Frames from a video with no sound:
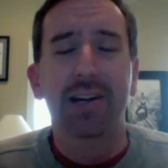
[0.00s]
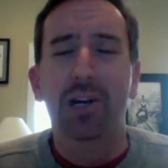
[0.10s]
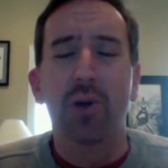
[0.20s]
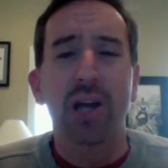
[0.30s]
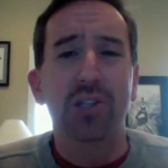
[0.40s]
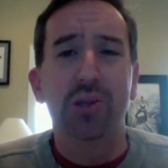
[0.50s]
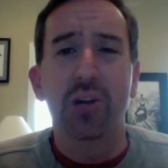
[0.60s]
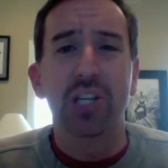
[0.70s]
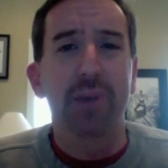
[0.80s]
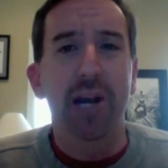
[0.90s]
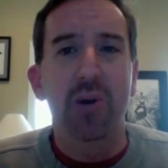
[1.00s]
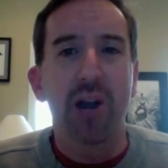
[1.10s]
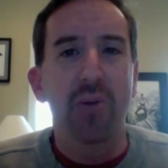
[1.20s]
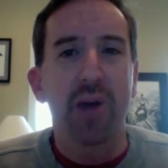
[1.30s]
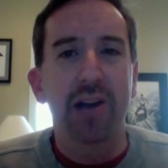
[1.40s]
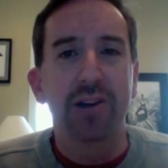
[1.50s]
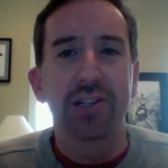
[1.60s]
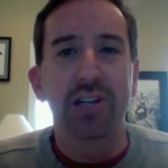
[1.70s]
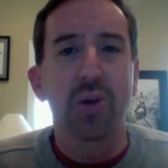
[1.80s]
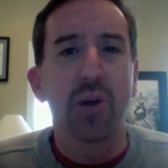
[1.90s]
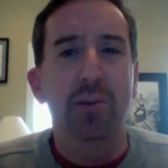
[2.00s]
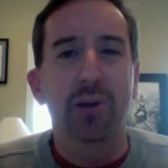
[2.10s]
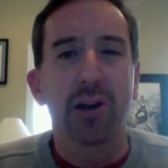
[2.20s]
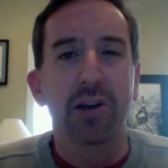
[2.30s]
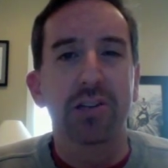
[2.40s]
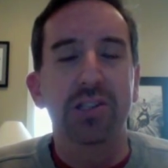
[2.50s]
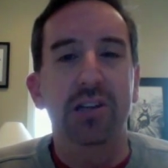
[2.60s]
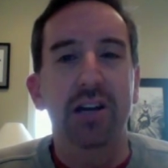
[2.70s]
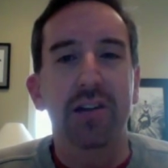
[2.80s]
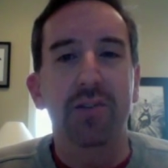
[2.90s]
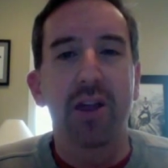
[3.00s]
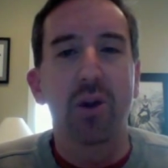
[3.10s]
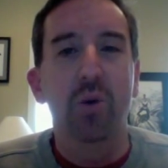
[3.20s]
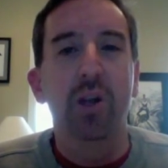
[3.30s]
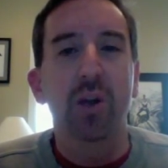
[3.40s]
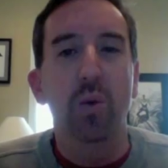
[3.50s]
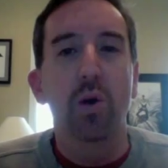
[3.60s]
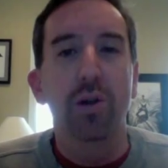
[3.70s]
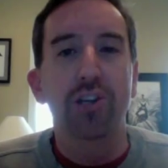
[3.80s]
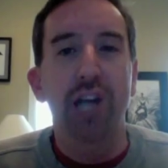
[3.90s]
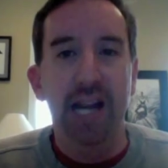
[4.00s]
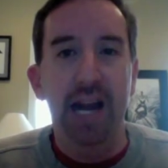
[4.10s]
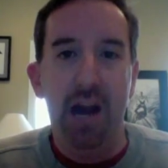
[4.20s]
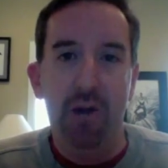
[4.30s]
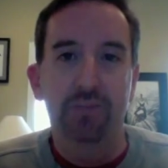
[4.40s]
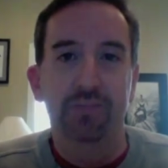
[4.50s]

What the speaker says: Great stories by great writers and incredible artists that are really worth checking out.